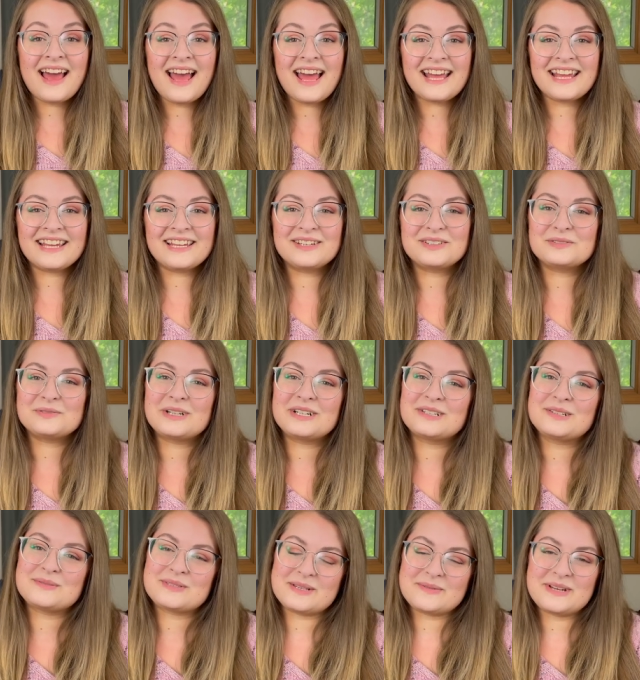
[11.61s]

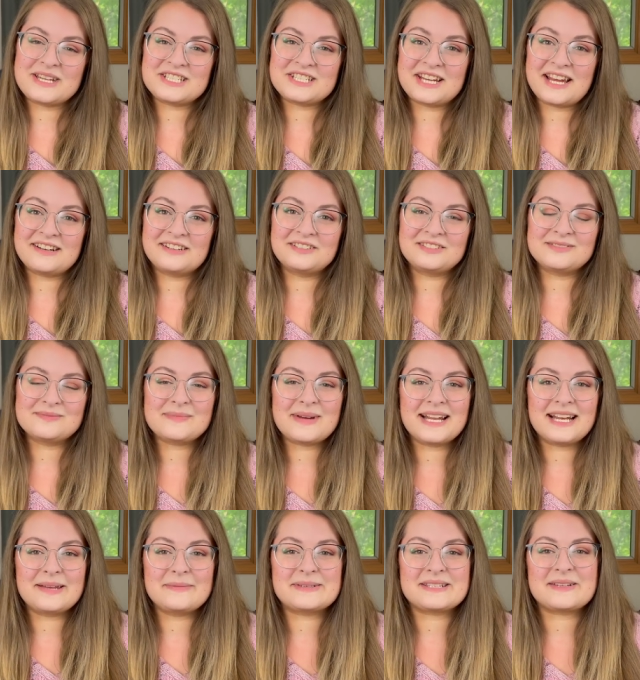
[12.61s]
Welcome to my channel. My
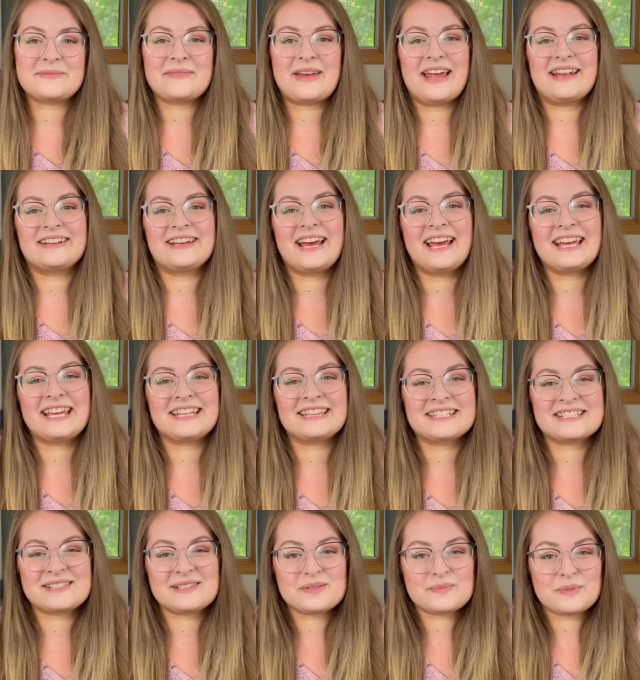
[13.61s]
name is Amanda and
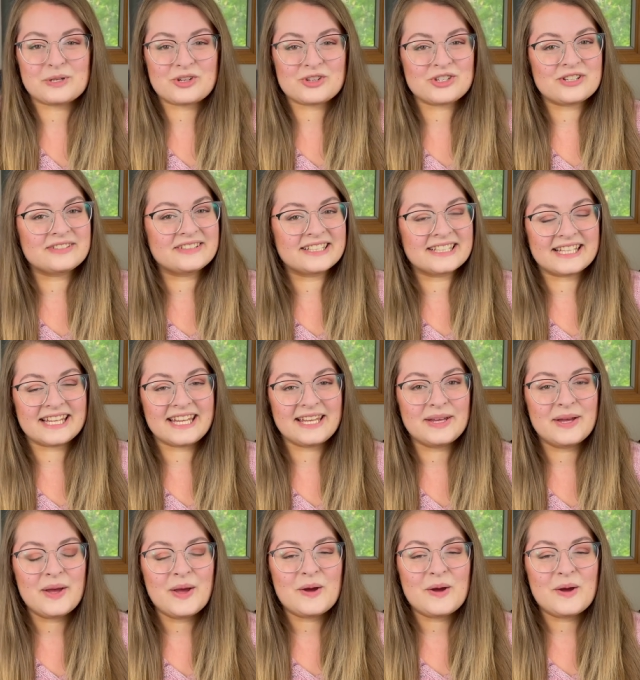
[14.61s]
this is Birch and Lily